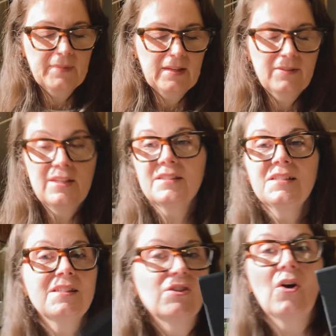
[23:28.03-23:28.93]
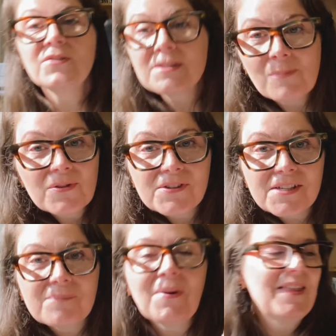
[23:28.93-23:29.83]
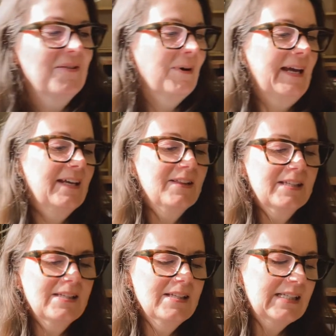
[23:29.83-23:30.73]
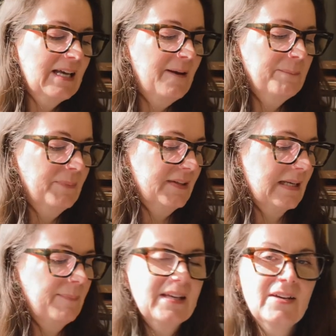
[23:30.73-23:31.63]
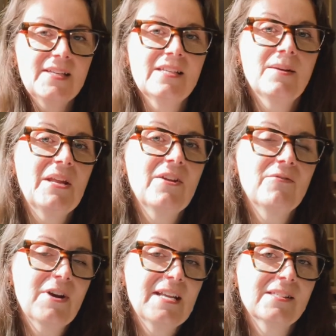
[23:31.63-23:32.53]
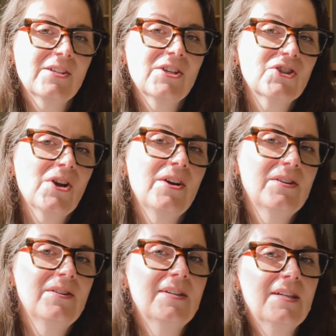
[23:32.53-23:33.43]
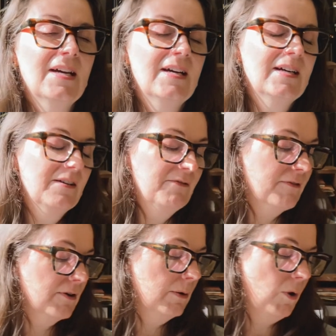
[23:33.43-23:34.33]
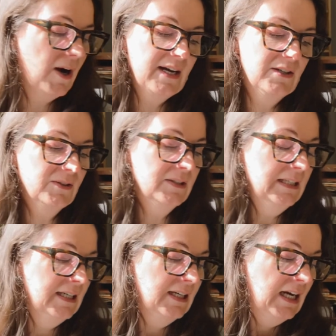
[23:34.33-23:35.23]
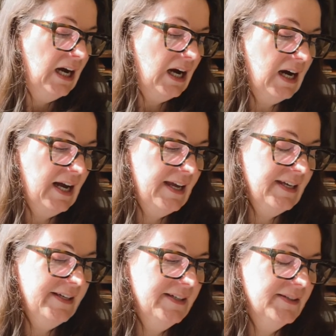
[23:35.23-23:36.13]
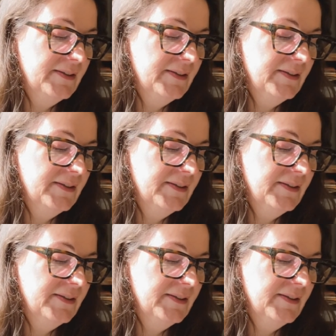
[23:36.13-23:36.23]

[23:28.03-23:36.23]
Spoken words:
This is not sponsored, by the way. This is something I did a bit of research on for a while. I,